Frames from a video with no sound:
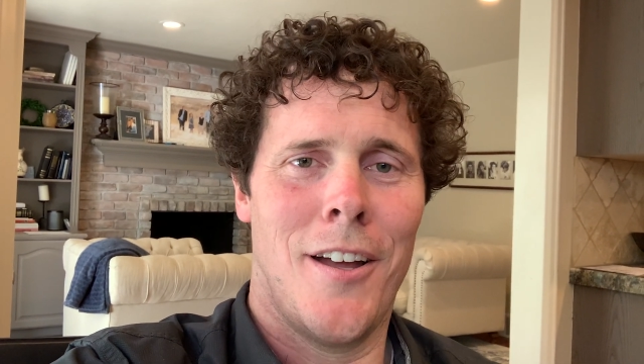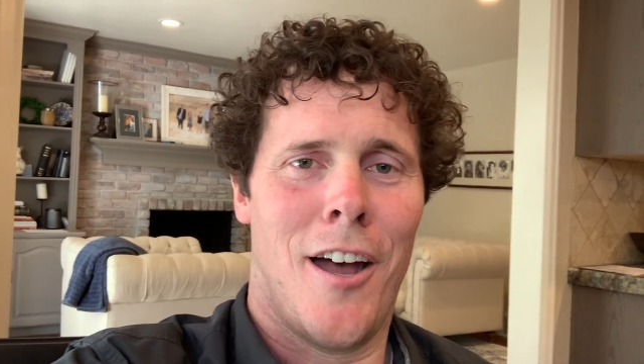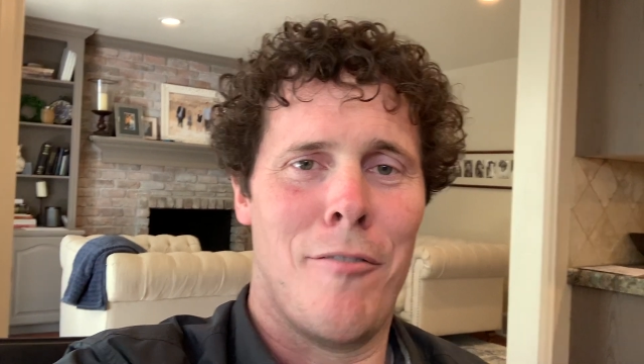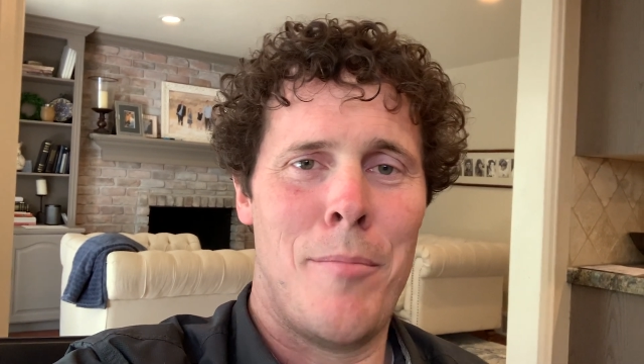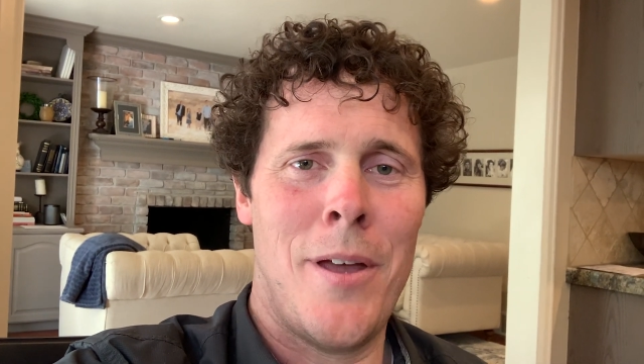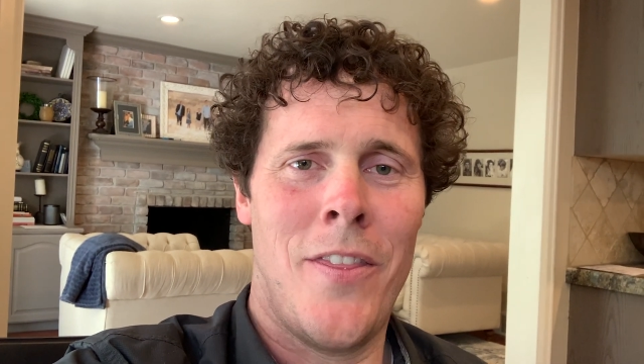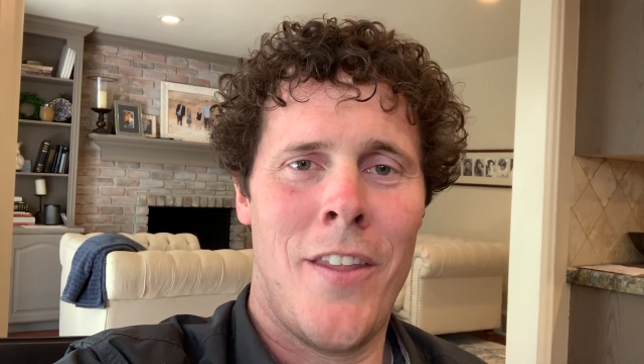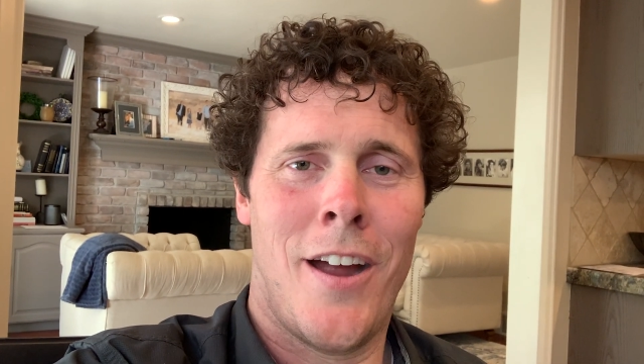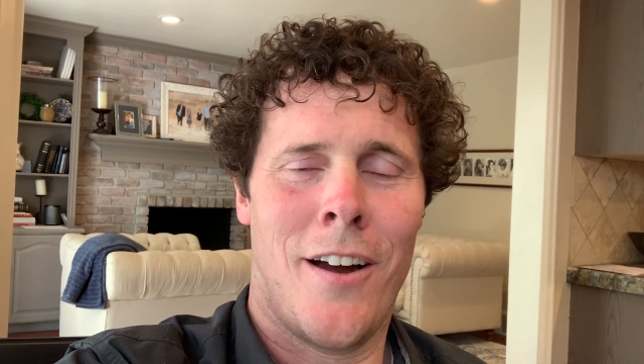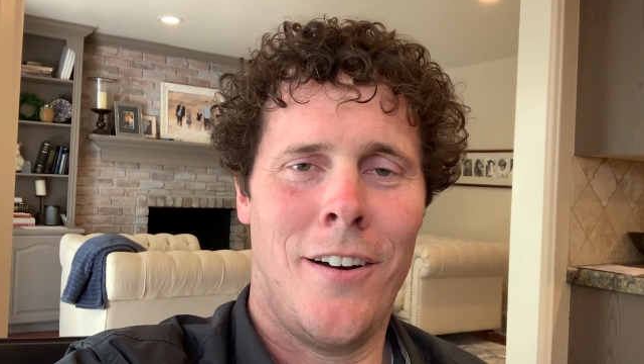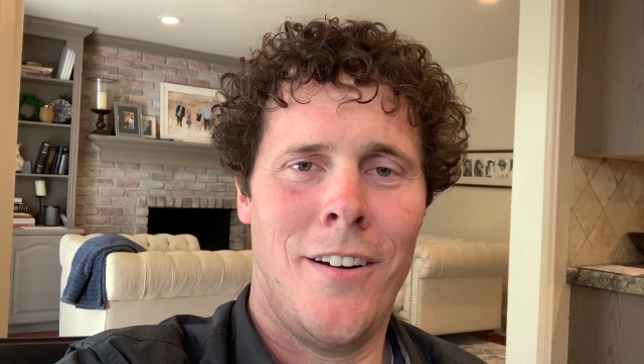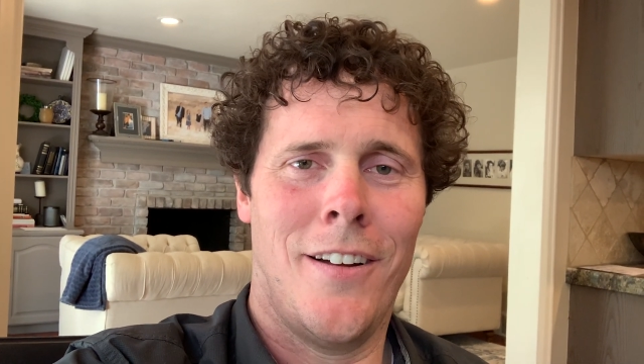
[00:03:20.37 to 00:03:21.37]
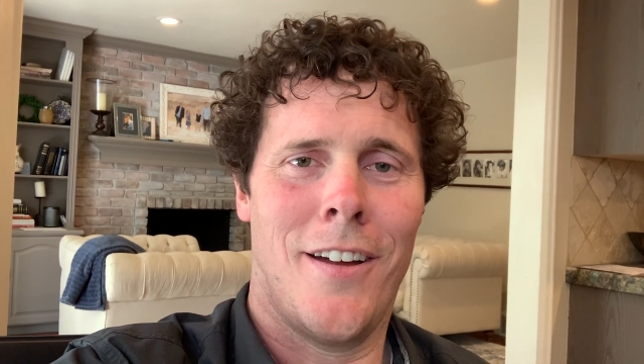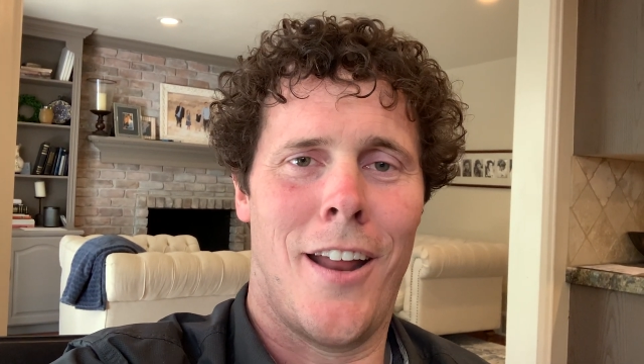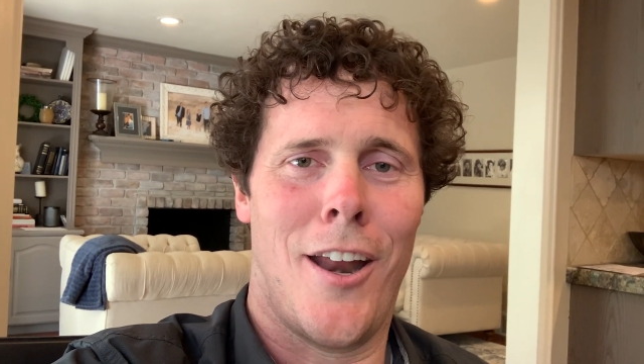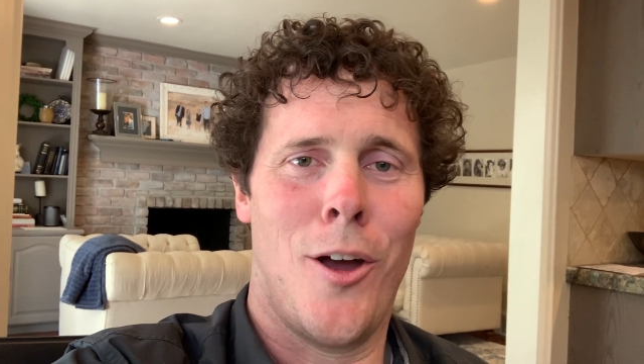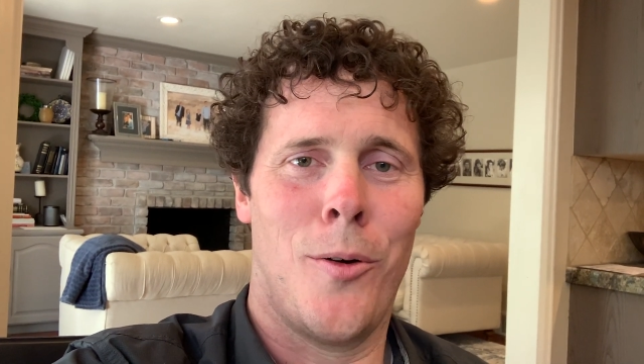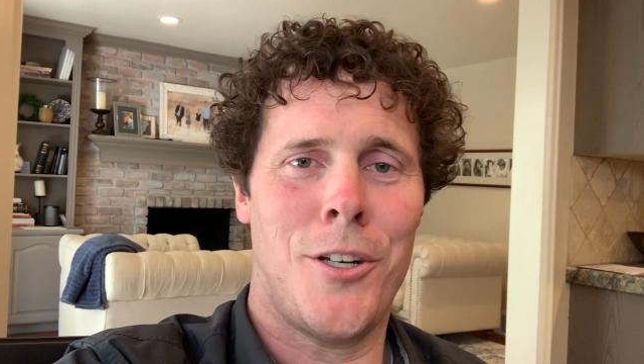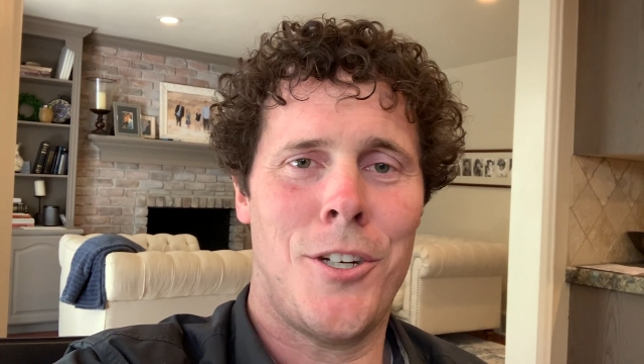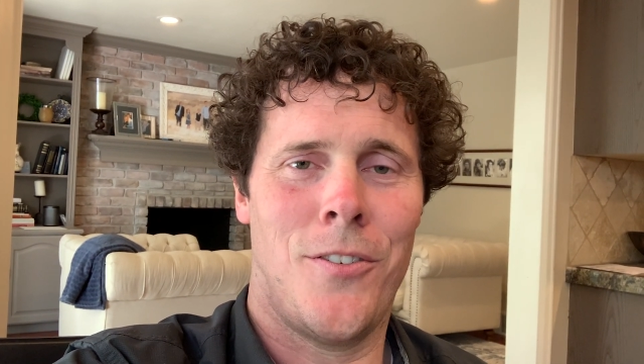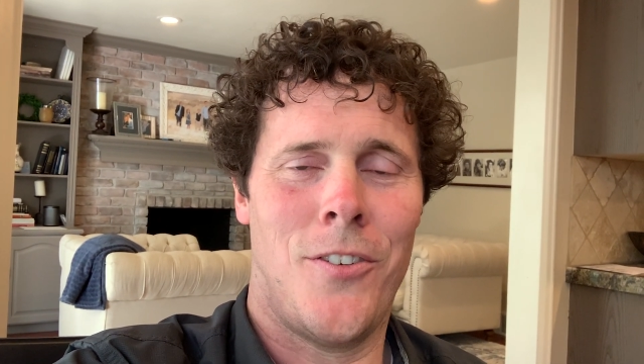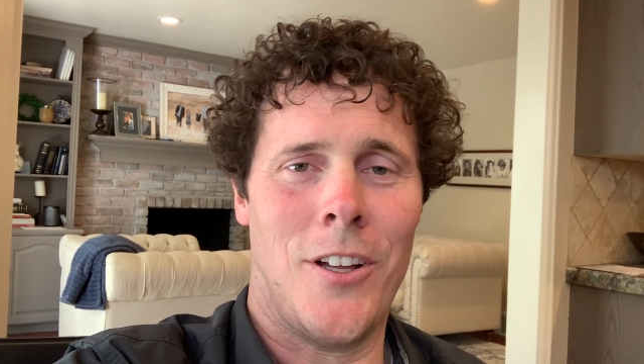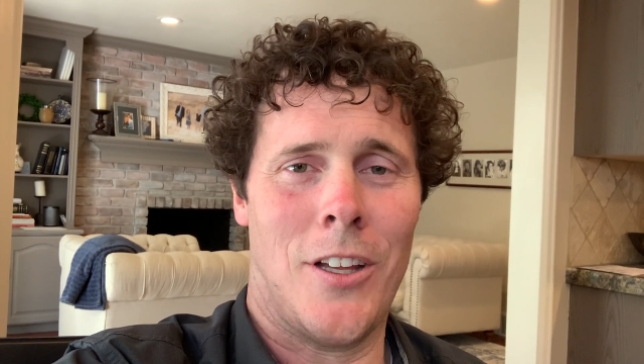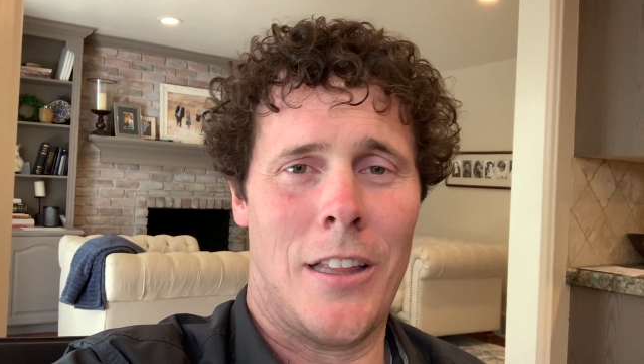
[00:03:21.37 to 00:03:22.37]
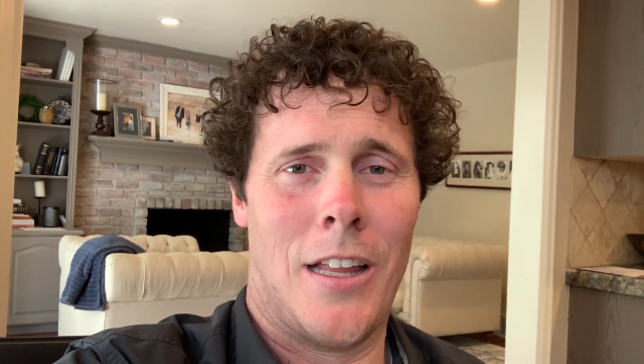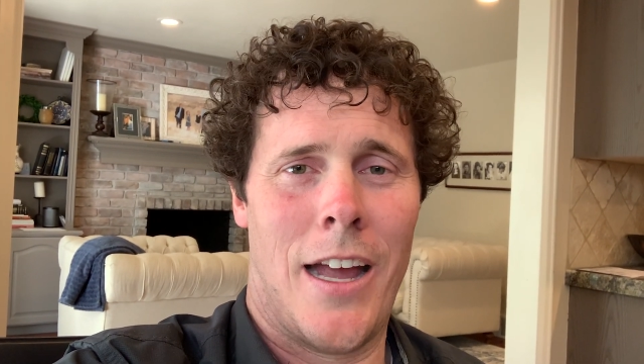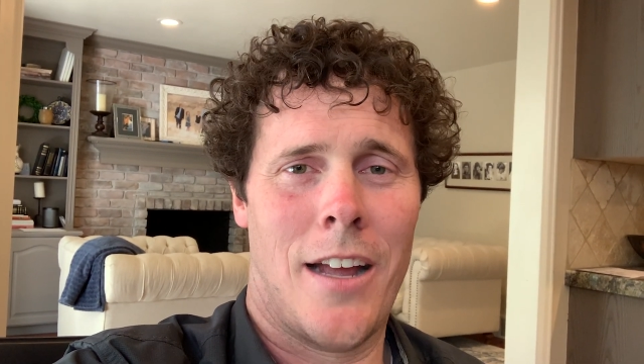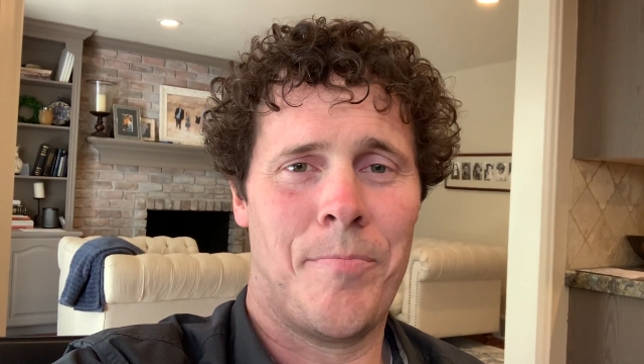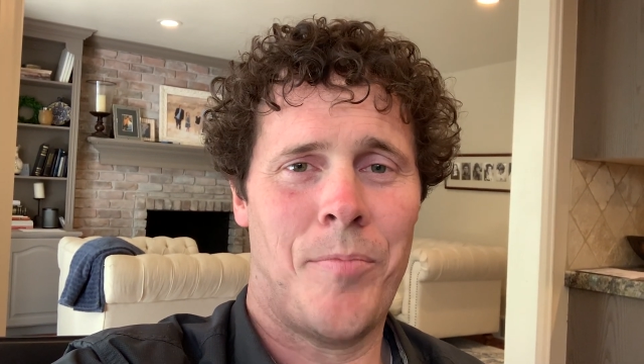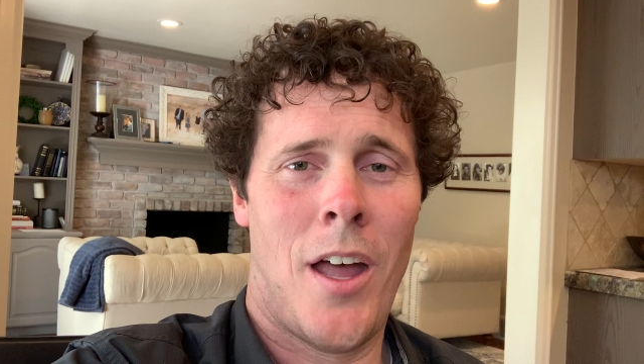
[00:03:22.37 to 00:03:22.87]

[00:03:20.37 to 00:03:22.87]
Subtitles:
I've been there and I know what you're feeling like.